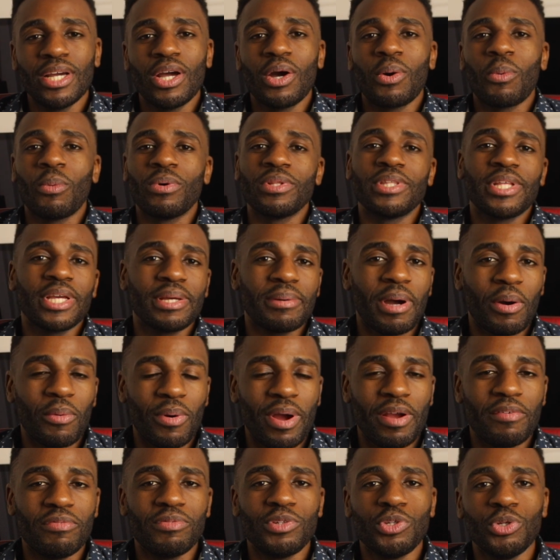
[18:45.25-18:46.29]
One thing my
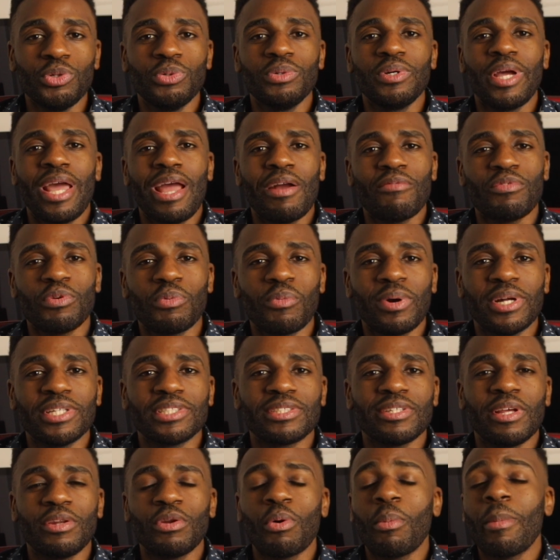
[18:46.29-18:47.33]
wife do every
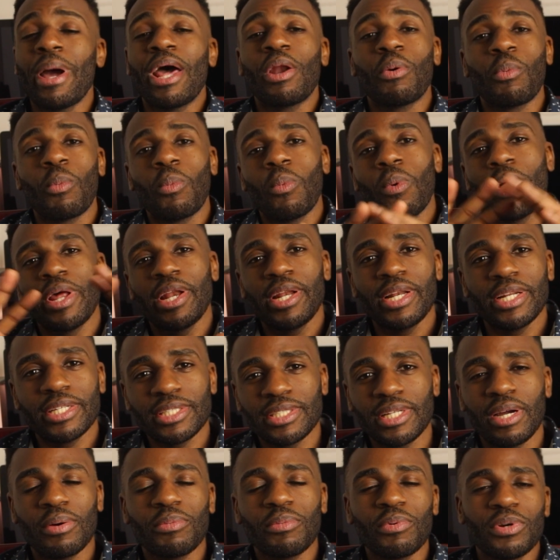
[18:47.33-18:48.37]
Wednesday, no matter what it is
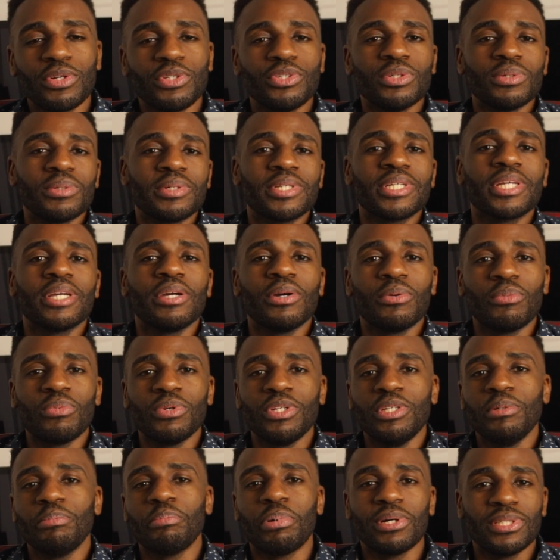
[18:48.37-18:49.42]
that we're doing,
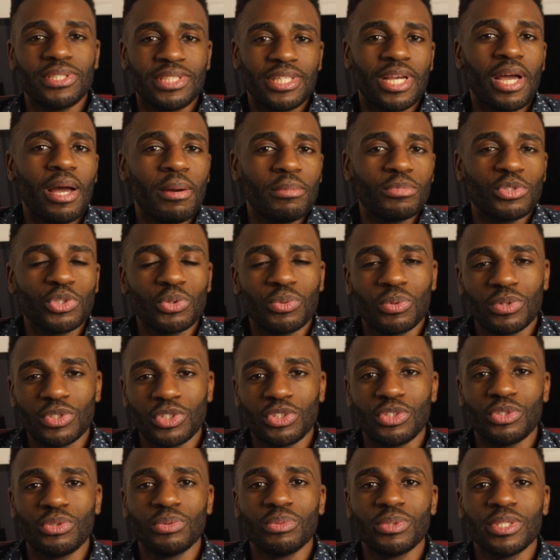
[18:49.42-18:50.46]
we put time towards
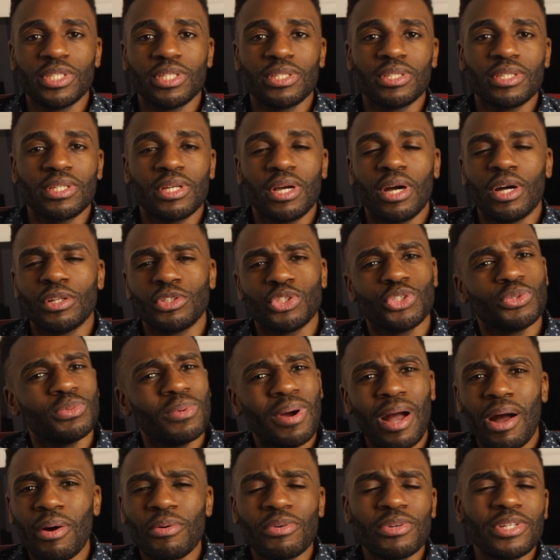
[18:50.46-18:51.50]
doing a
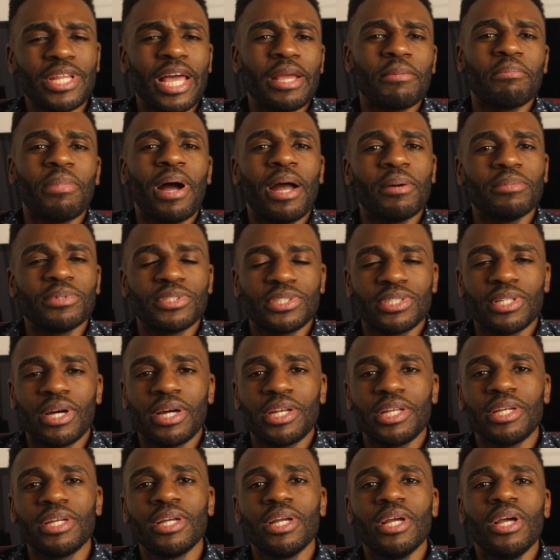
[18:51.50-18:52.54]
2-hour like Bible
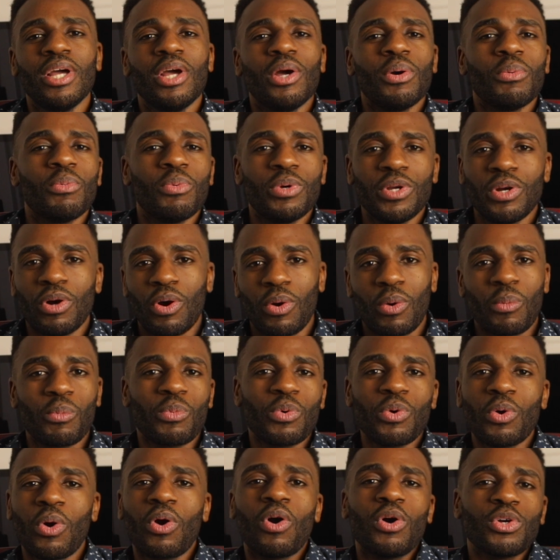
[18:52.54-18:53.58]
study. We
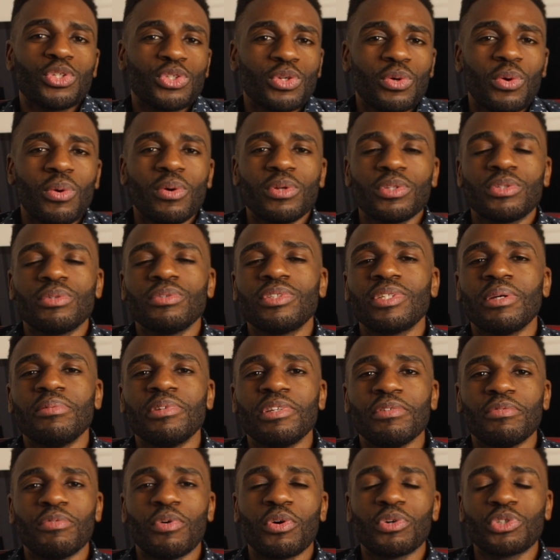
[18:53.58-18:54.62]
were also going through some
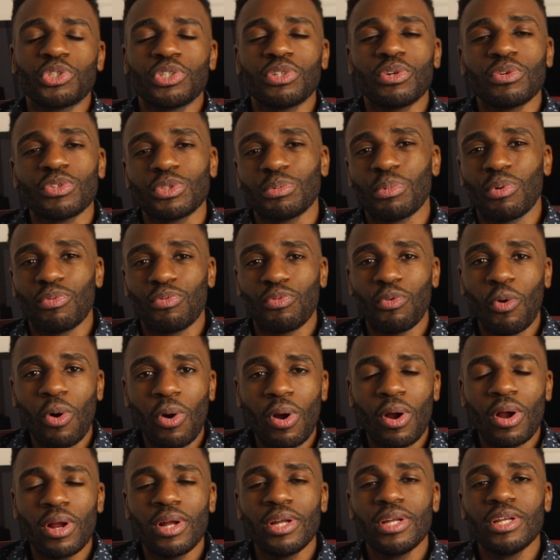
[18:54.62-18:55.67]
devotionals
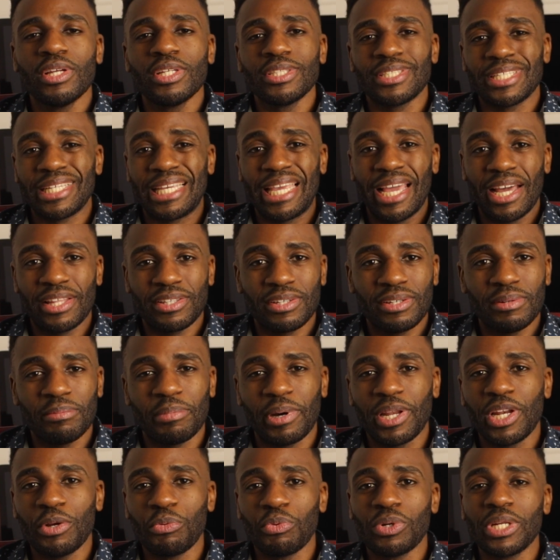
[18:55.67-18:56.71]
before together,
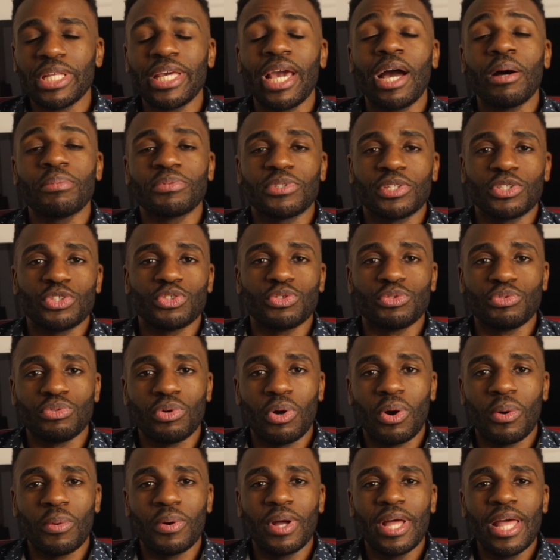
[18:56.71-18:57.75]
but it really helps us
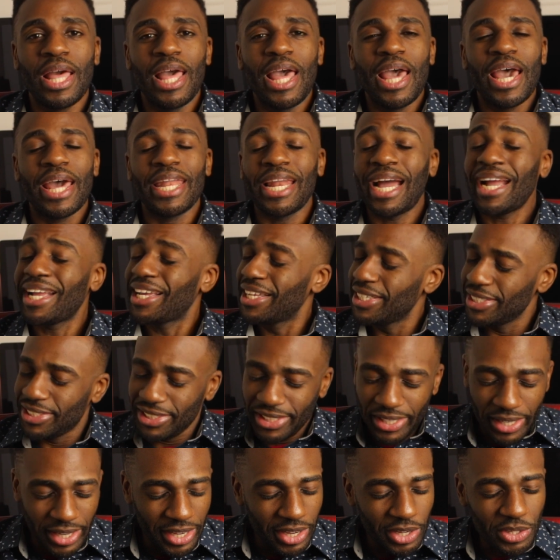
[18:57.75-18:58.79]
grow. And I can
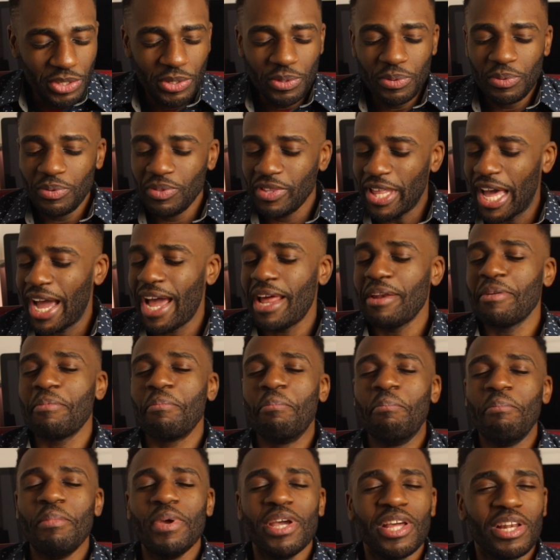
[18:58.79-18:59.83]
tell you that
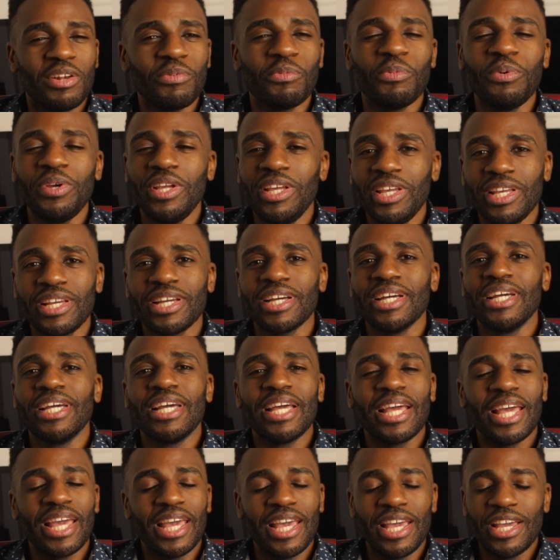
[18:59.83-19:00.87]
midweek,
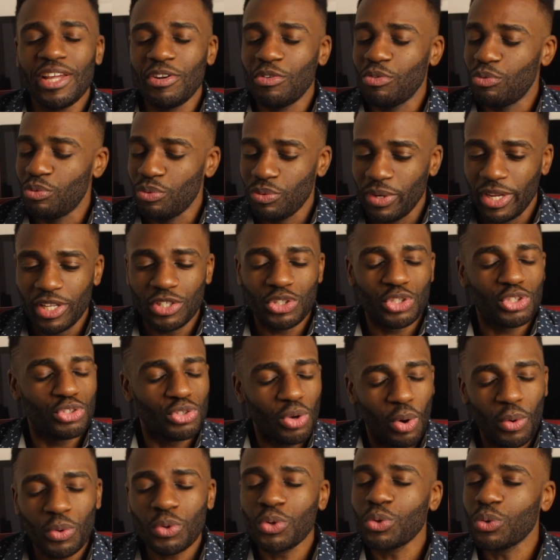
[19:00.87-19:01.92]
it's
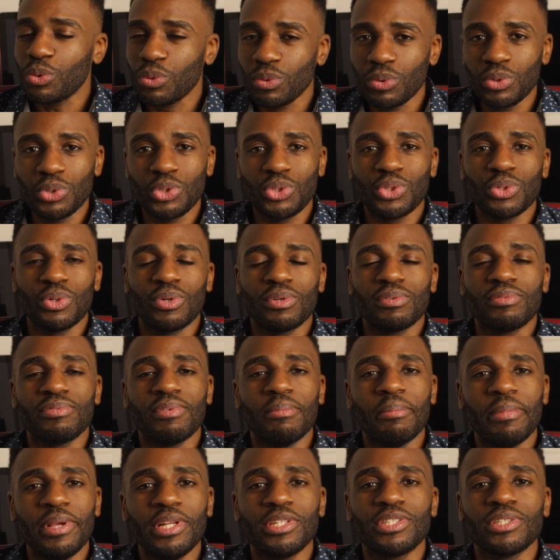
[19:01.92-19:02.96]
so crucial for
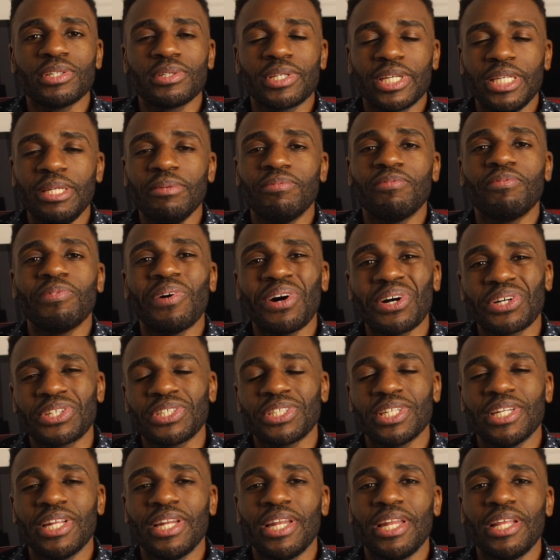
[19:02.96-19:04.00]
me to keep
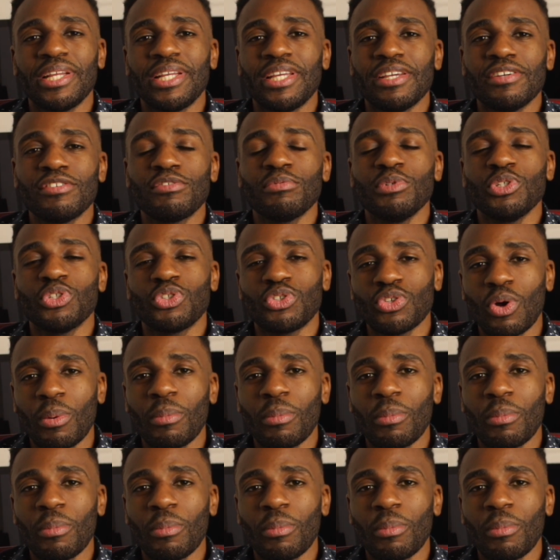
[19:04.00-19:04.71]
functioning. It gives me so